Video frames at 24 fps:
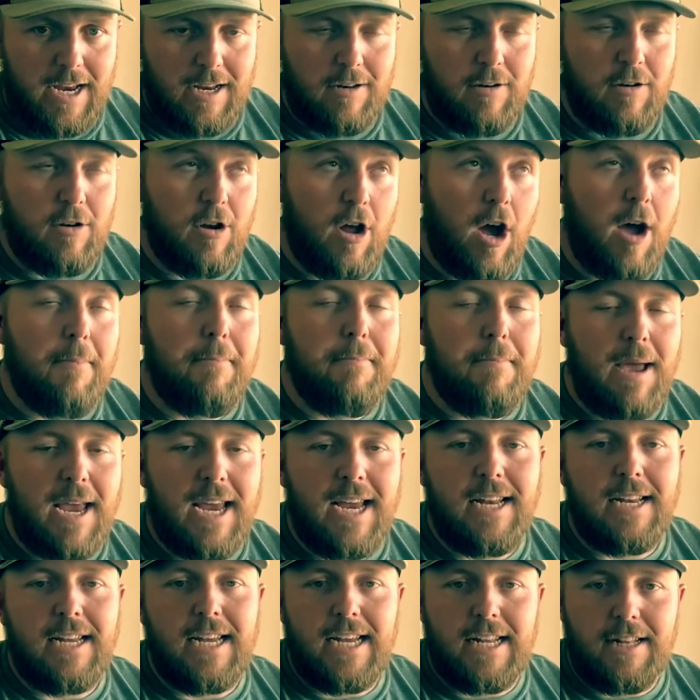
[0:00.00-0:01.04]
not
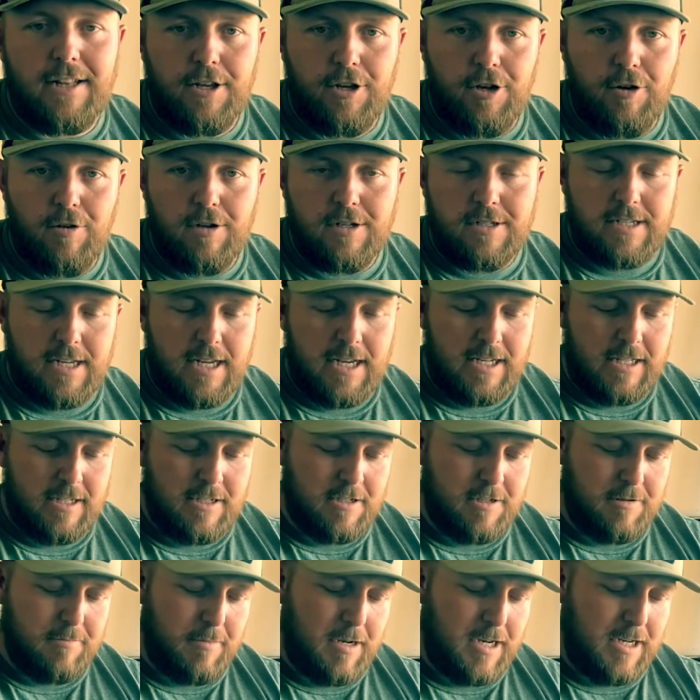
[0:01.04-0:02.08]
made in the USA. This
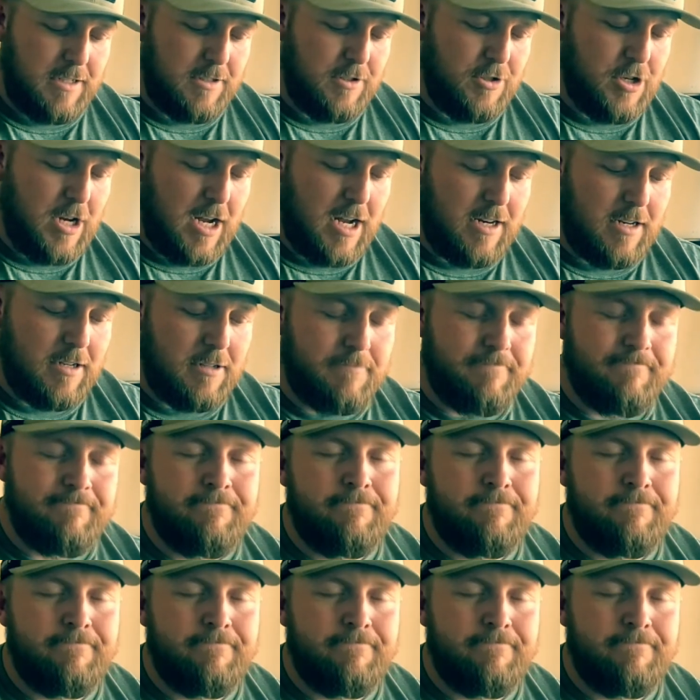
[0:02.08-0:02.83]
is made in China.